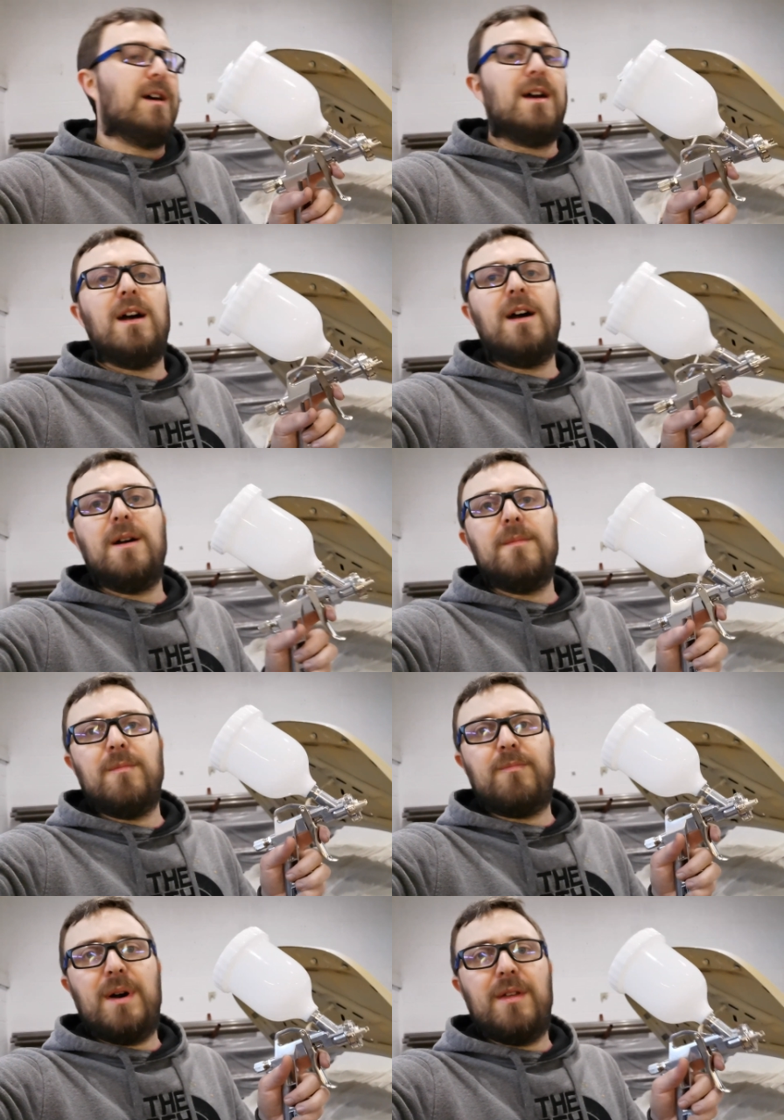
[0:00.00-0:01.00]

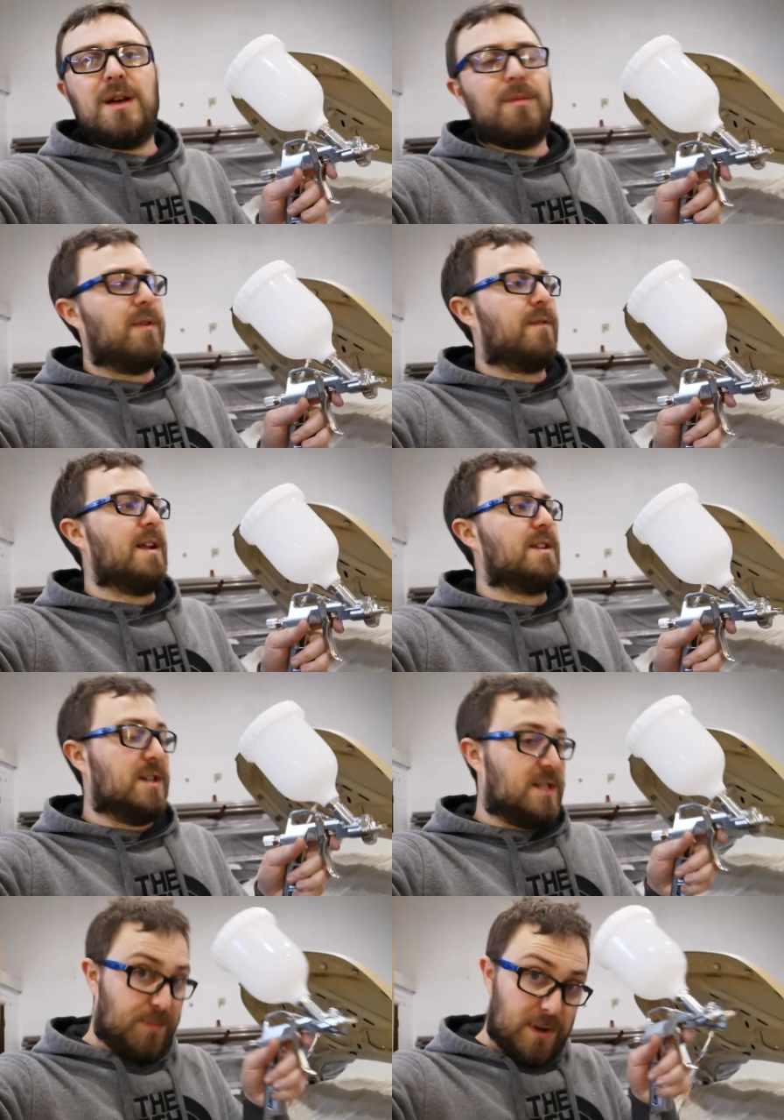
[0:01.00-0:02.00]
But a couple of
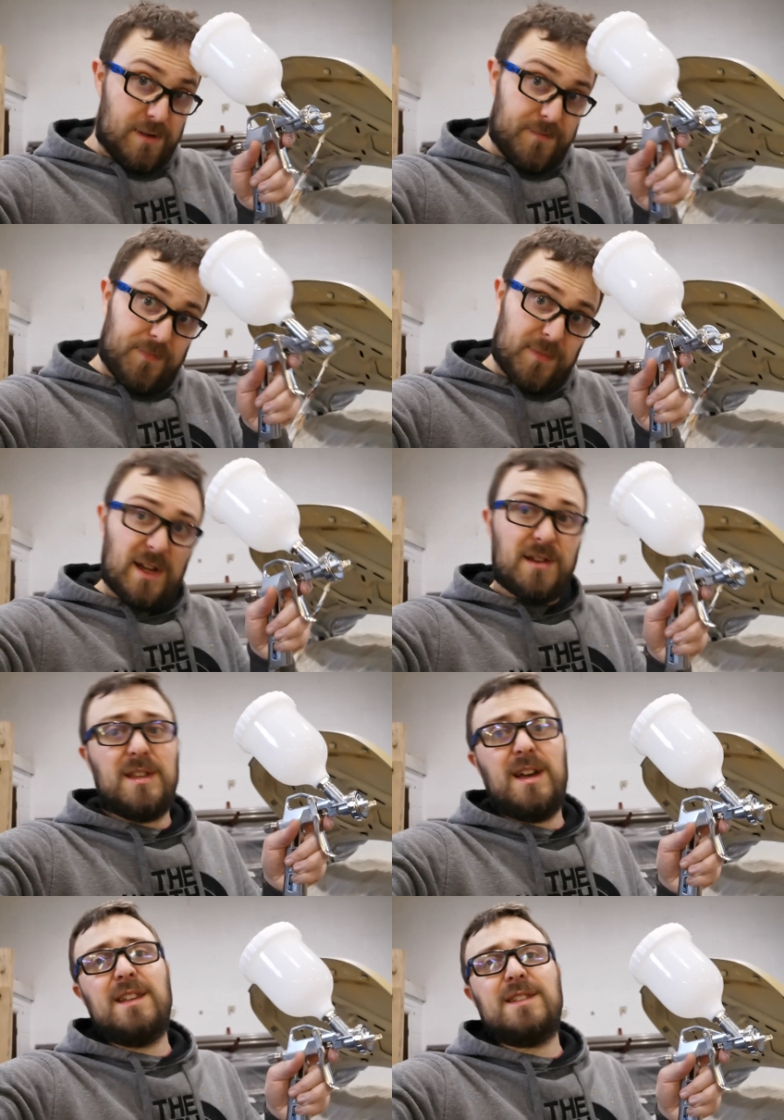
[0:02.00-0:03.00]
advantages. The pot, can't use
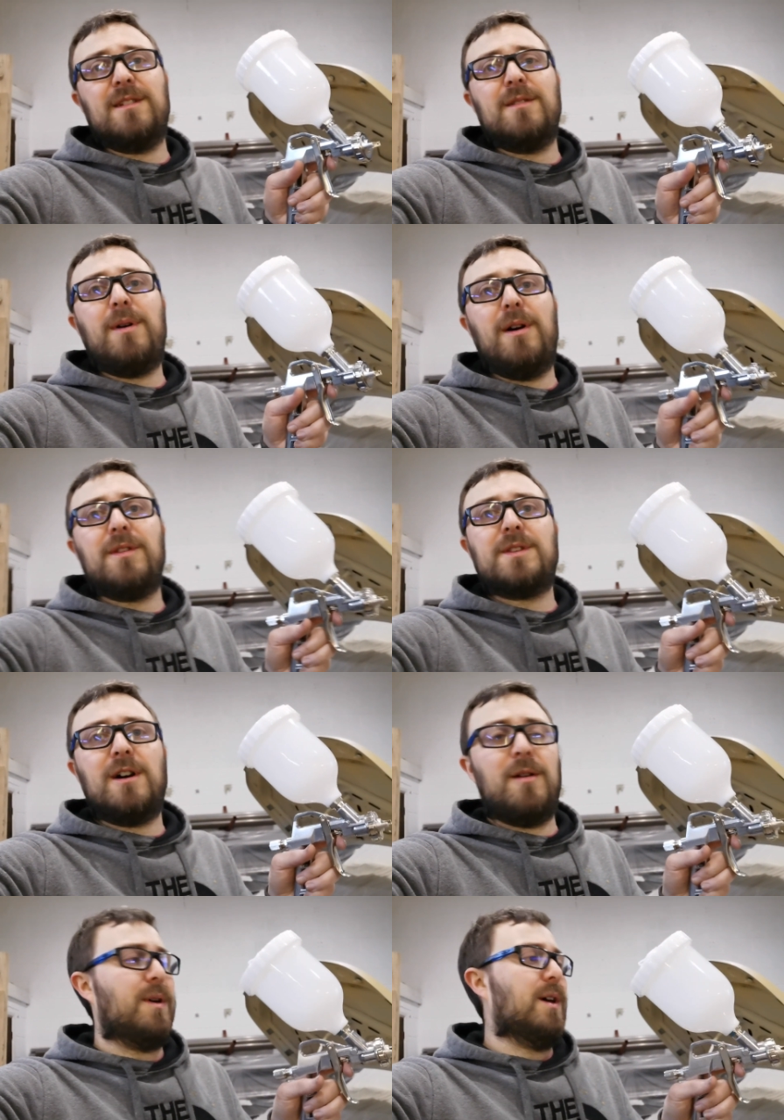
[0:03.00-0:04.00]
your hand, so the pot on the
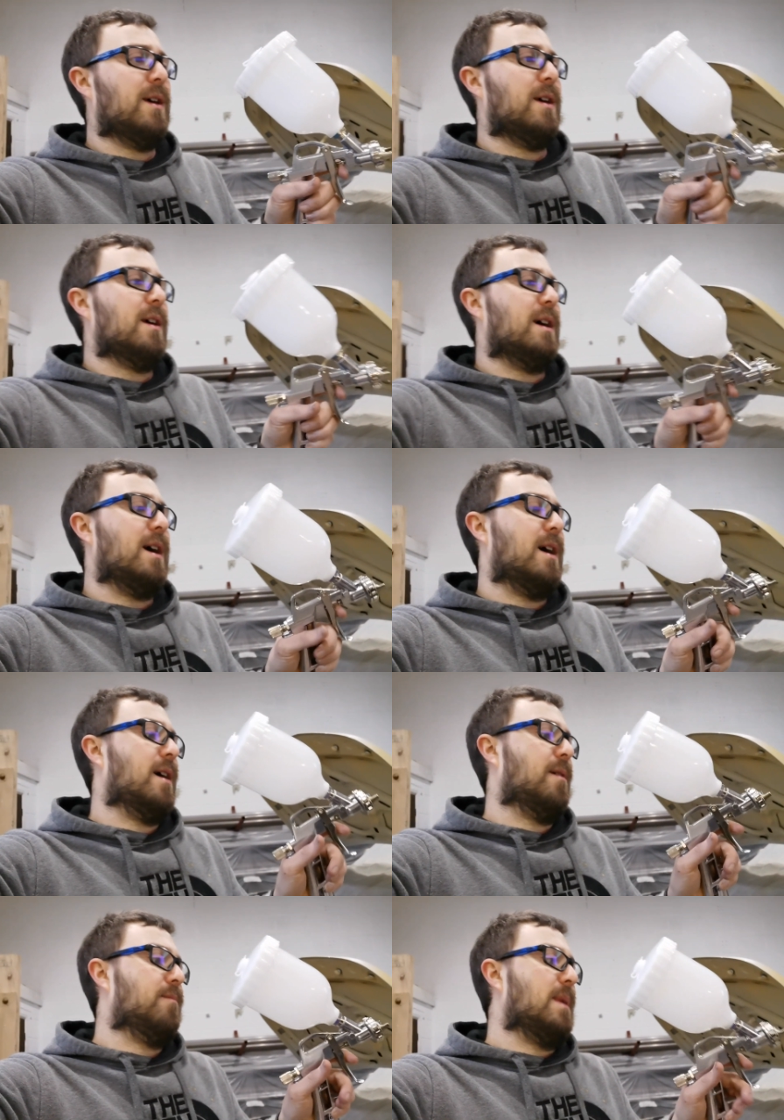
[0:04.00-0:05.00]
top
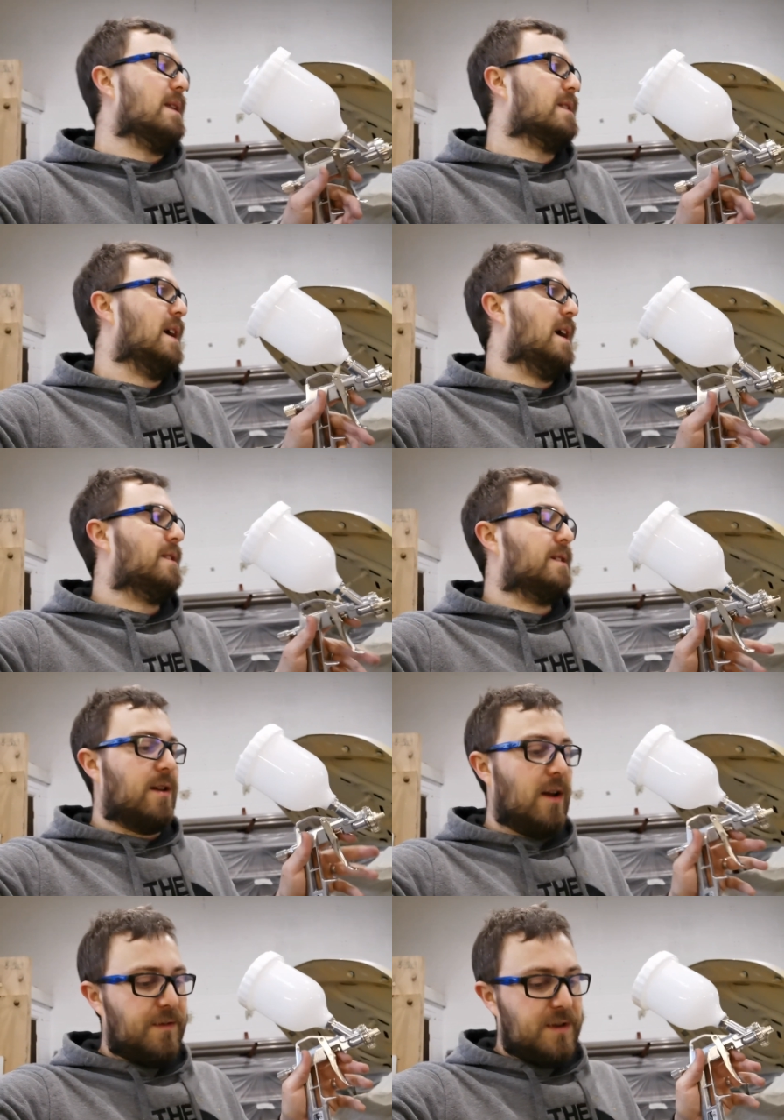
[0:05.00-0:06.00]
means that I
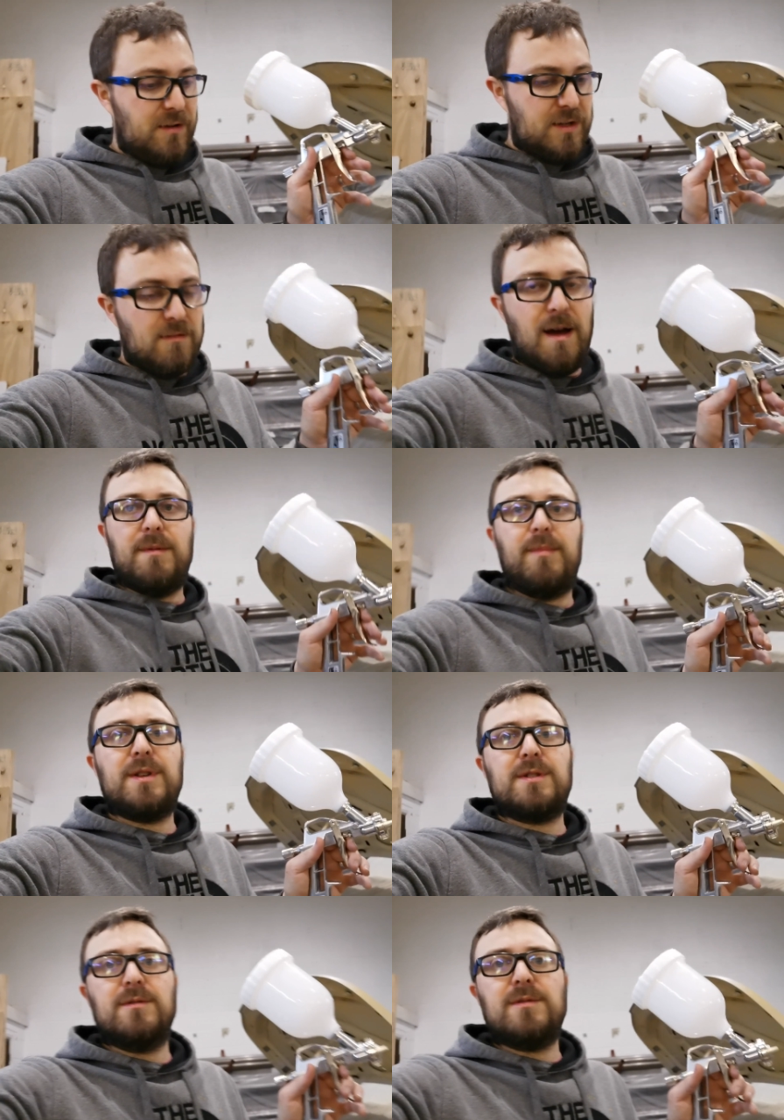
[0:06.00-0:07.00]
don't have to use the Raptor
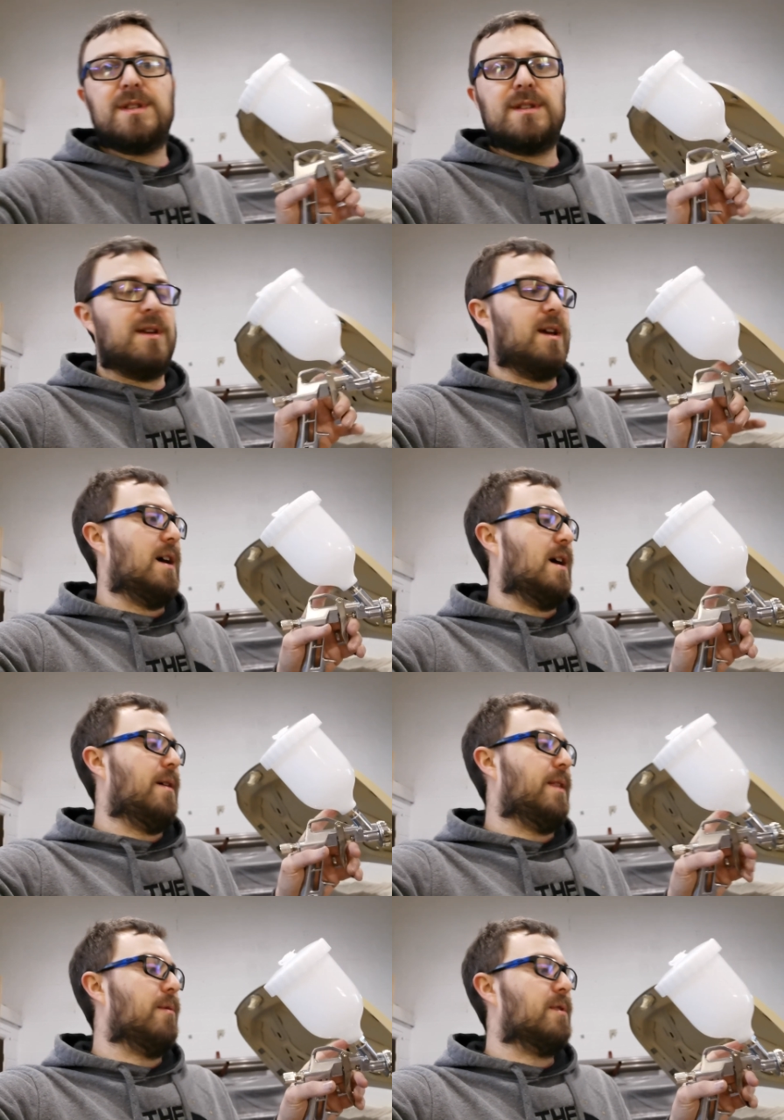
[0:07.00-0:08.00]
bottles
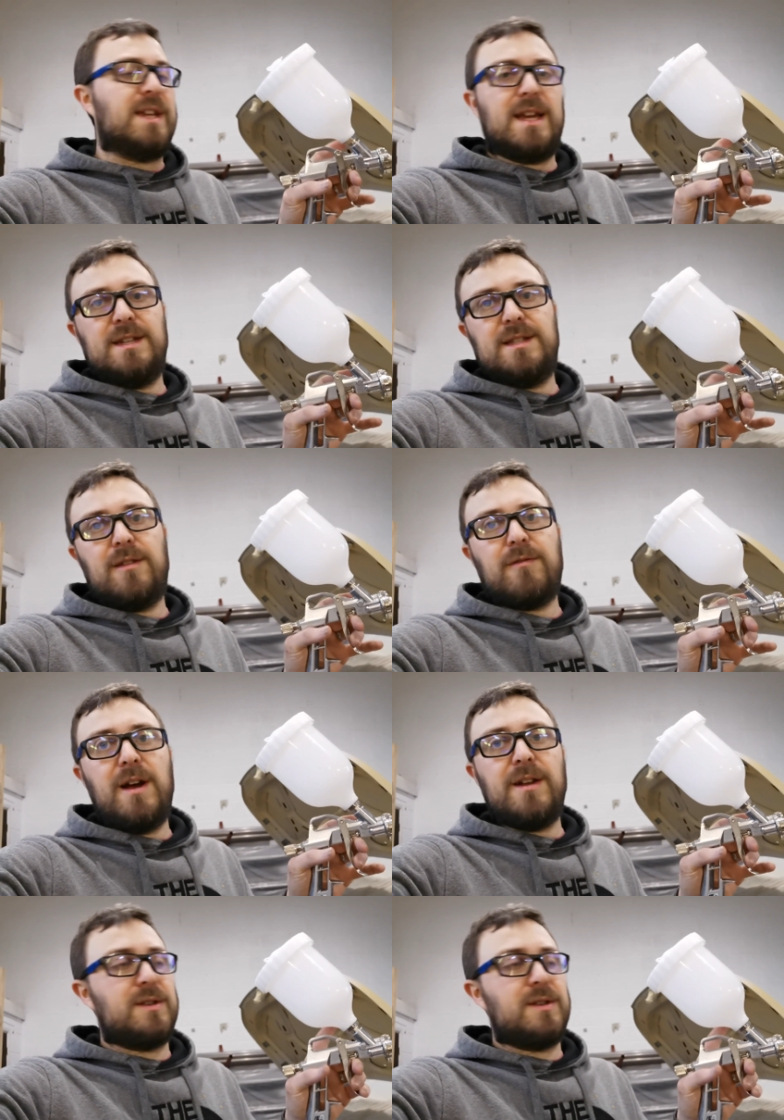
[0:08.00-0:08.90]
and they won't stick into the thread.